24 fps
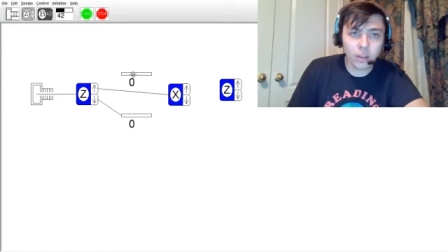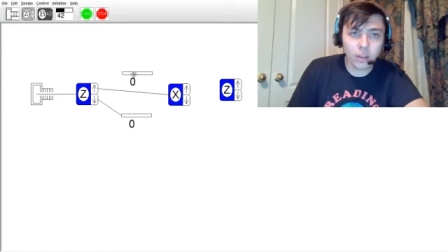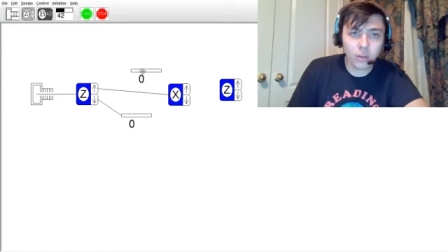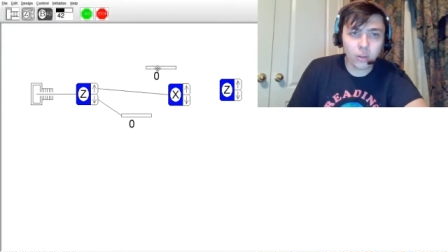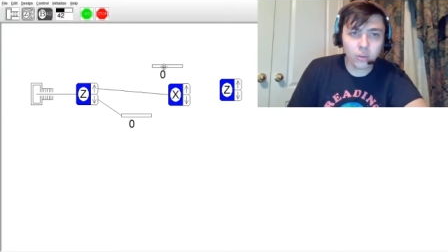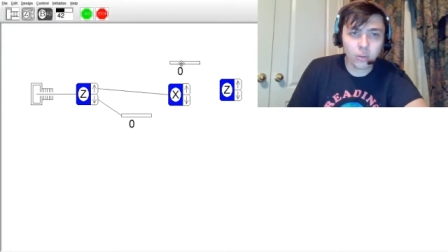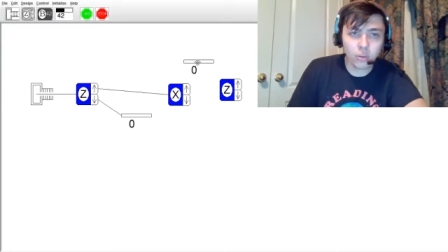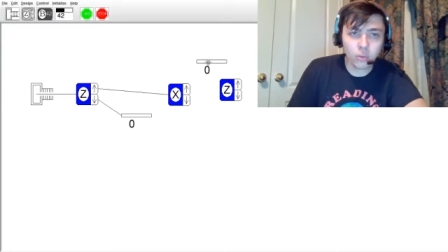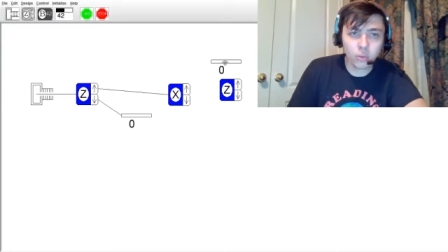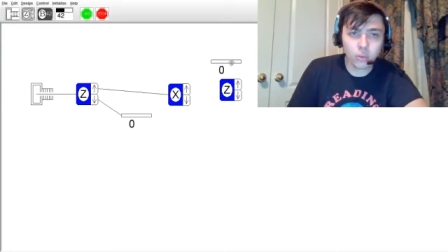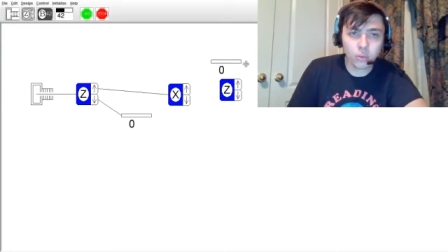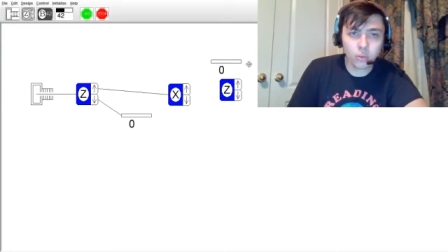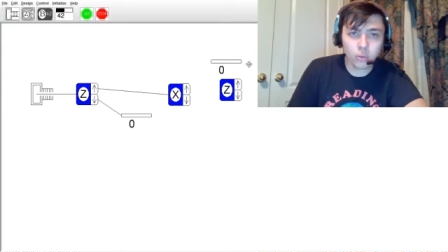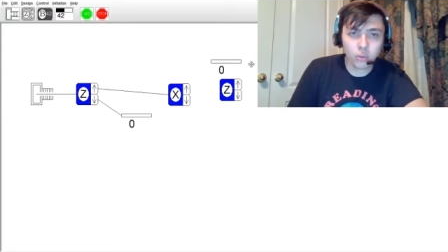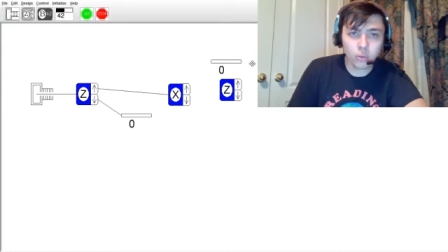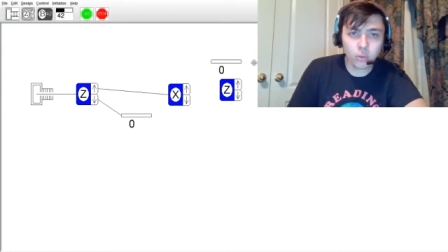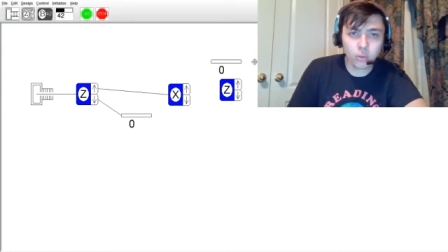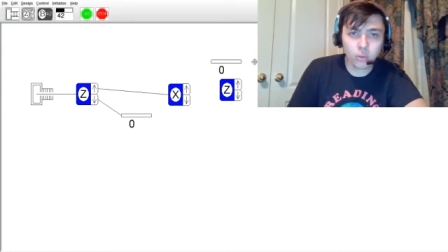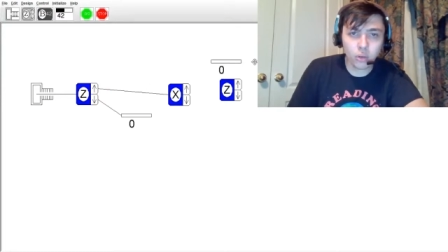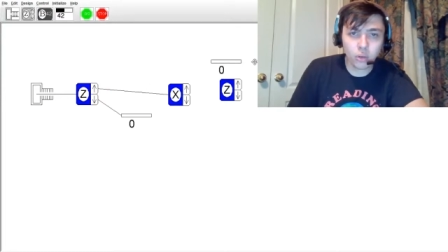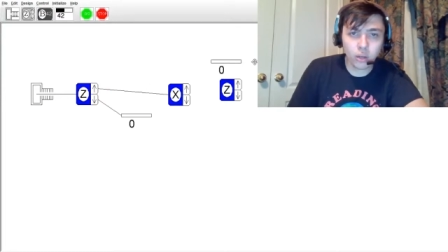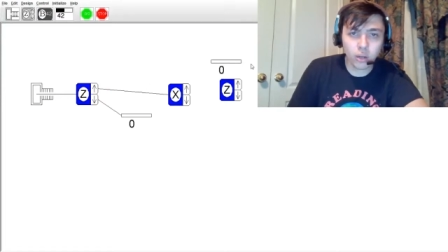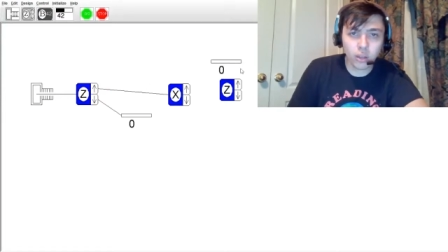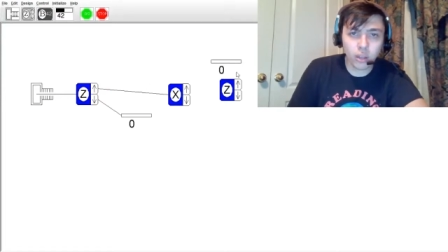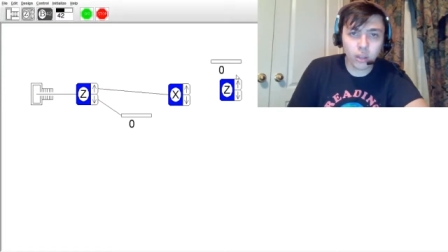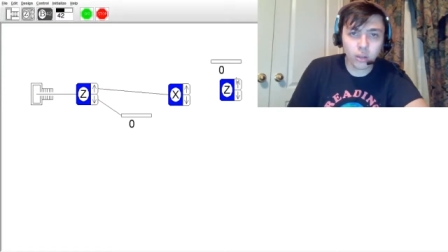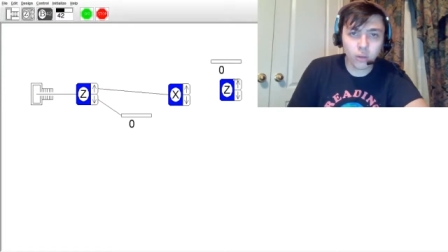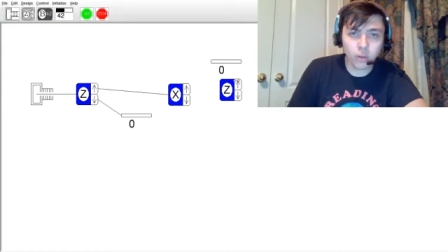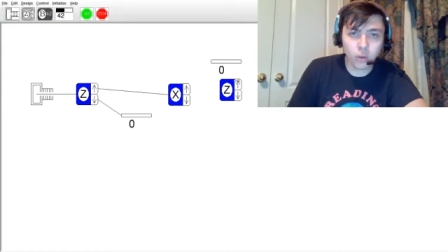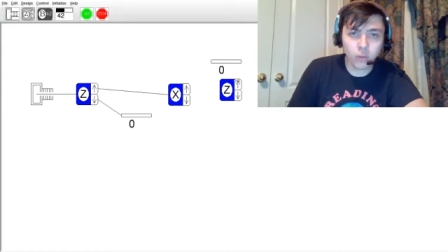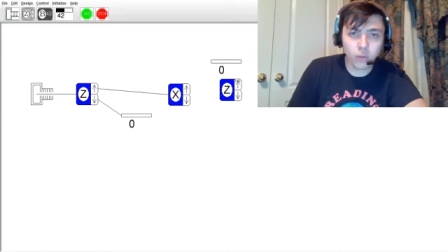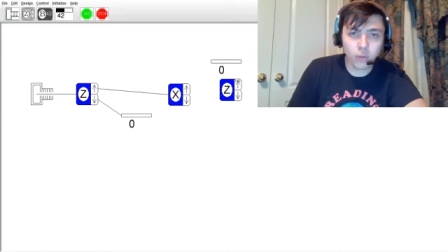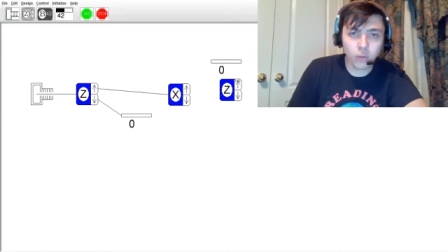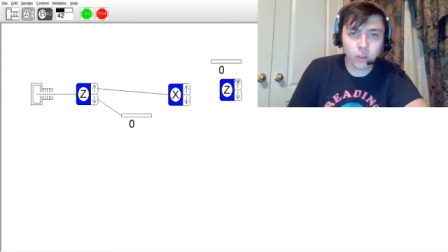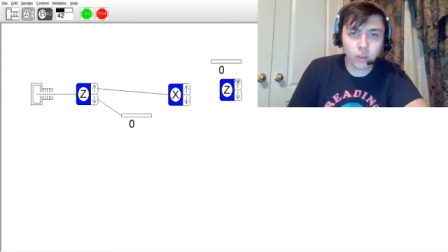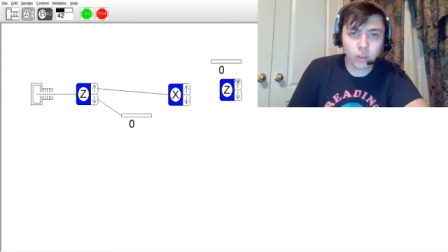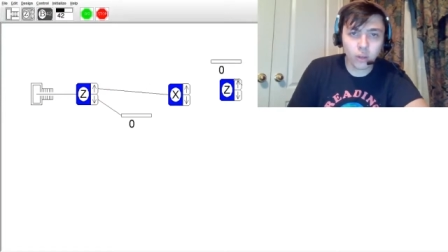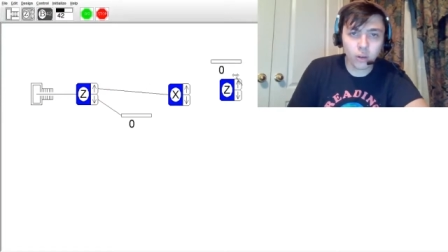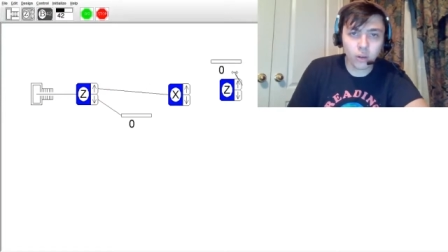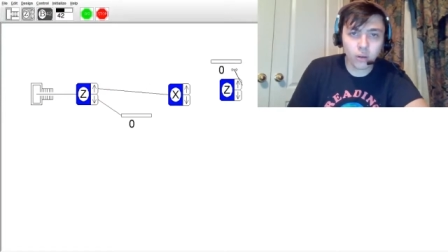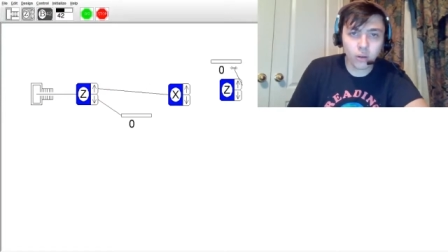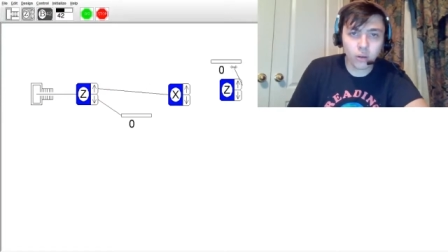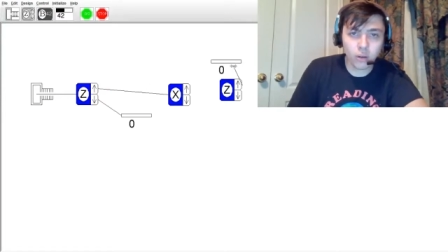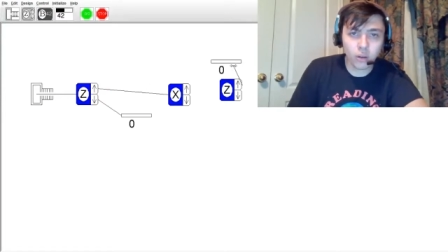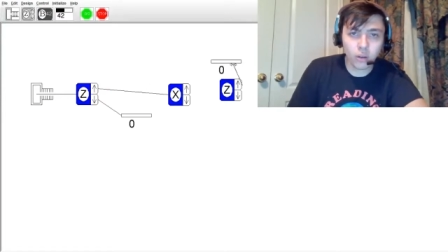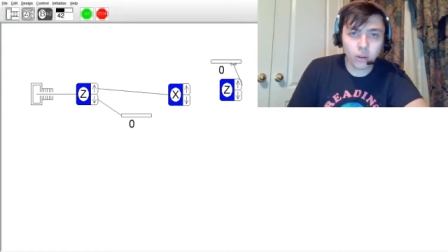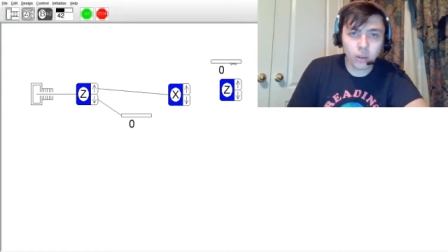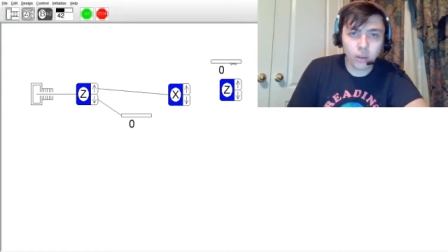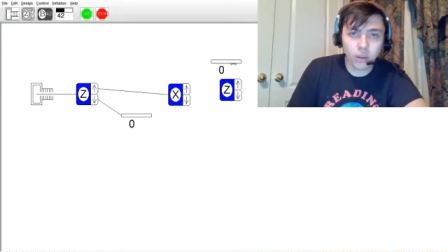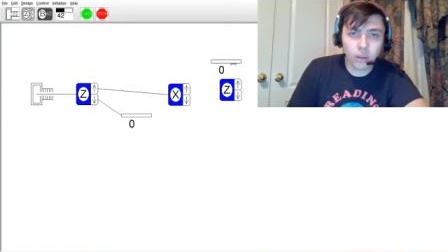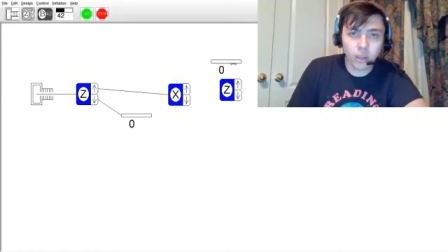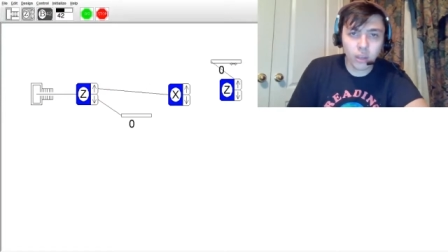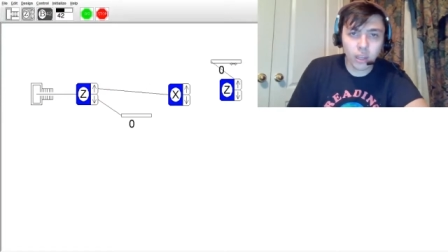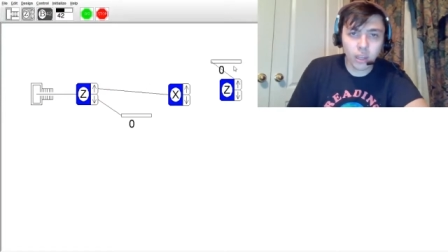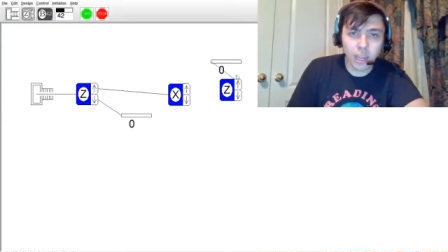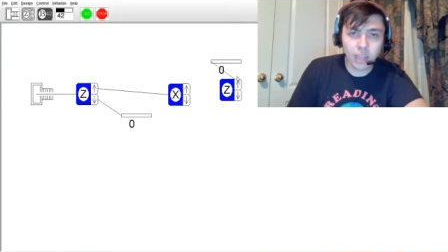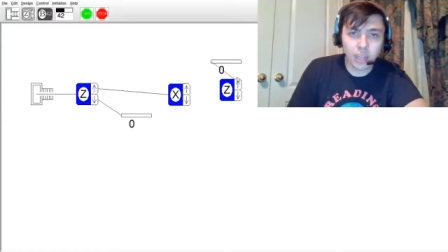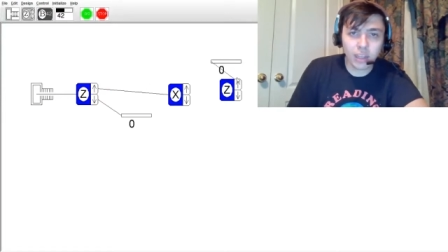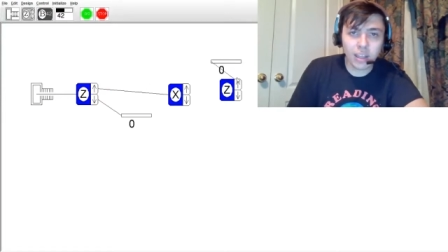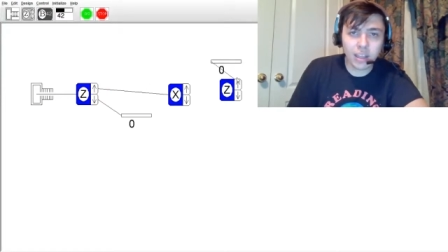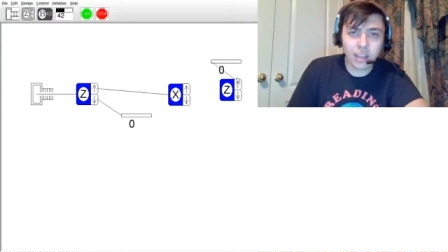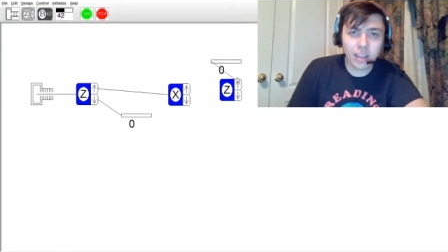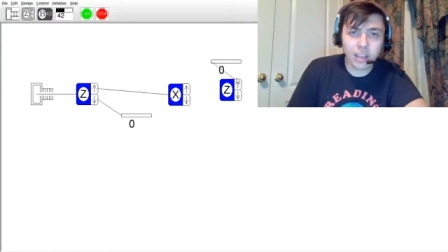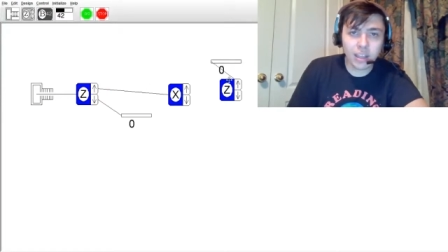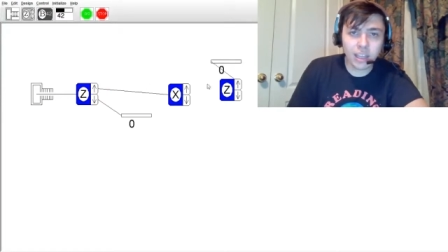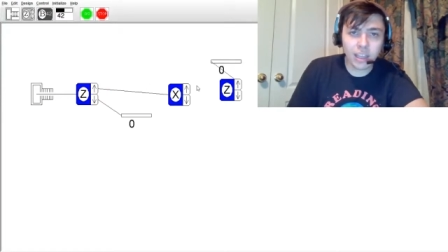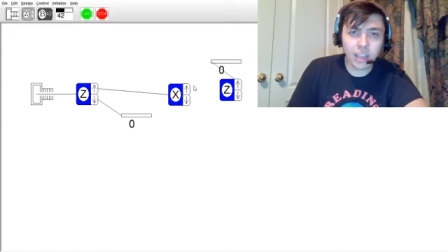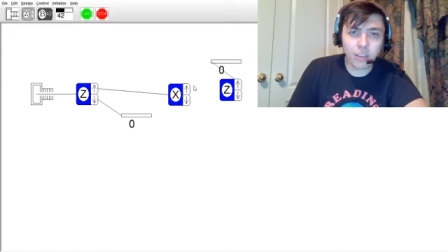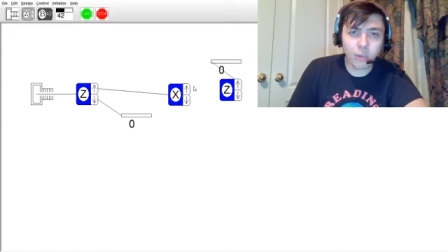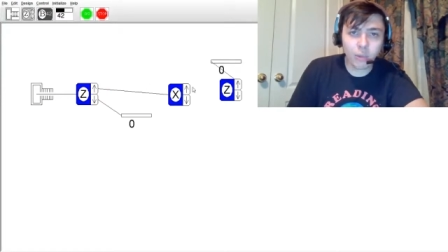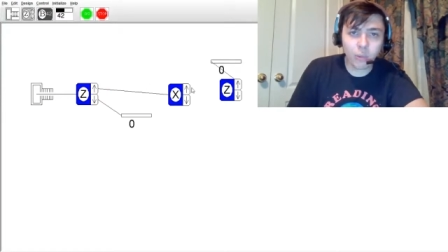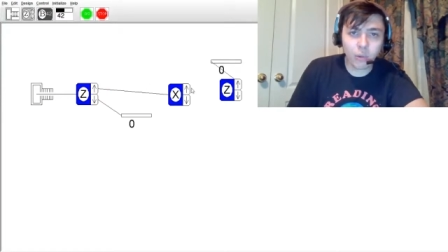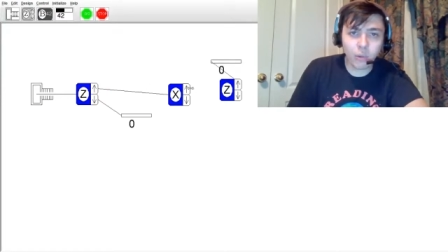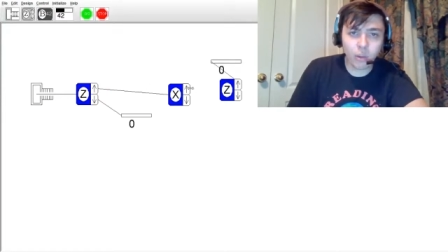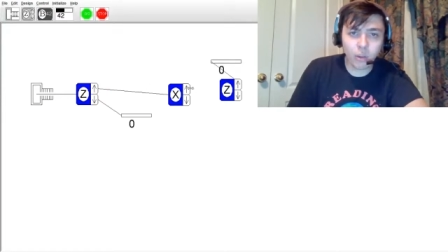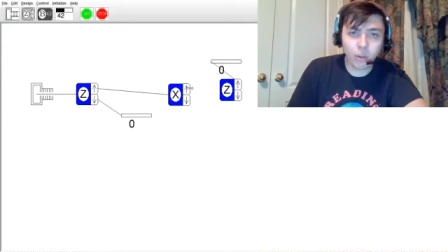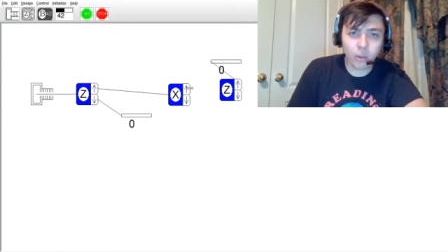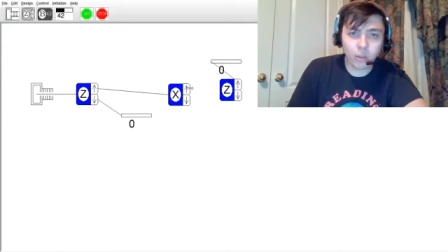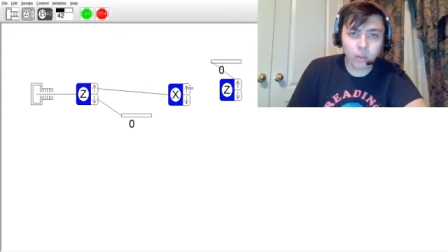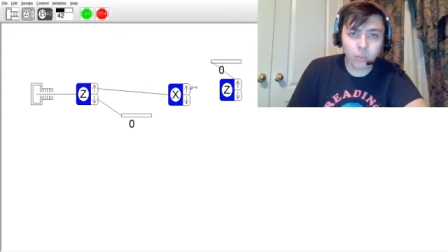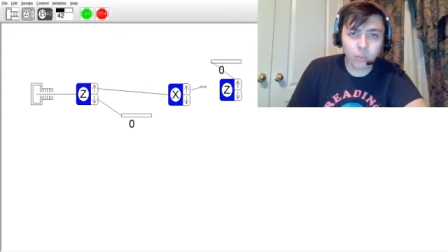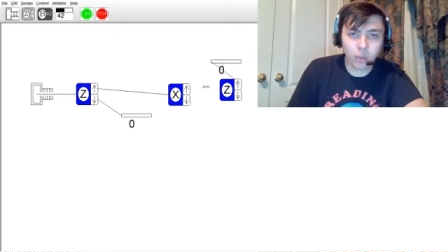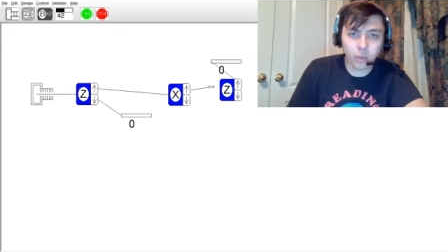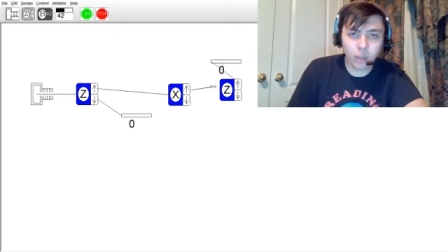doo -doo -doo, we're going to send you over here, and let's see the results we get.